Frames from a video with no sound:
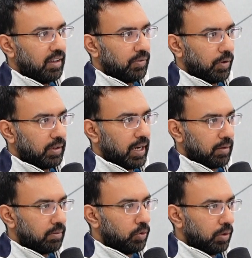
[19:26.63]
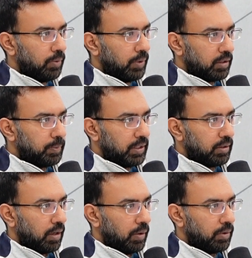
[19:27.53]
for that Google Workspace
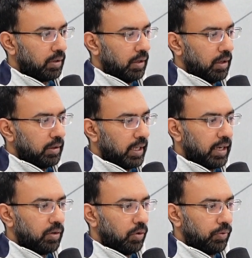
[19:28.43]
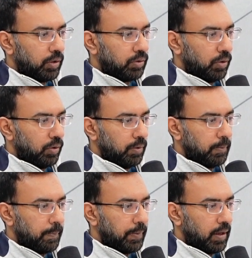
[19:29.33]
account, they can go for Zoho,
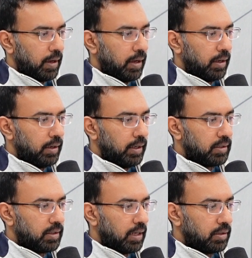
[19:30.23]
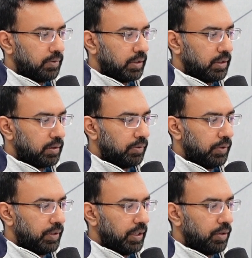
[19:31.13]
and it starts with
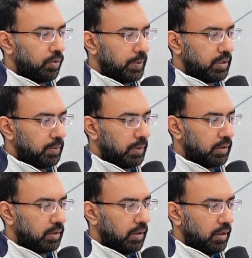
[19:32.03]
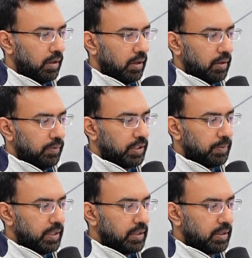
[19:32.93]
58 rupees a month, which
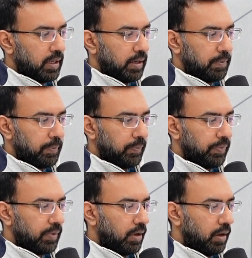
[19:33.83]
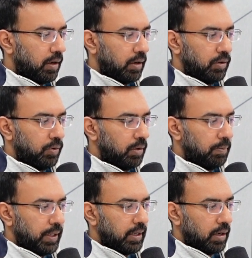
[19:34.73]
means that you will
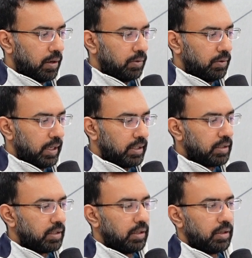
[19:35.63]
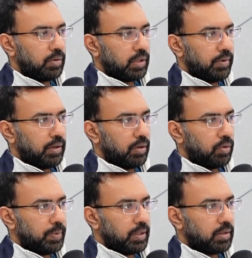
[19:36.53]
pay around like 600 to 700
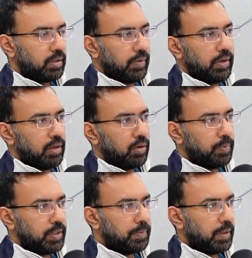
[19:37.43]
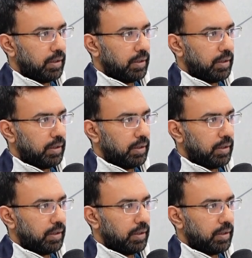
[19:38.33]
rupees per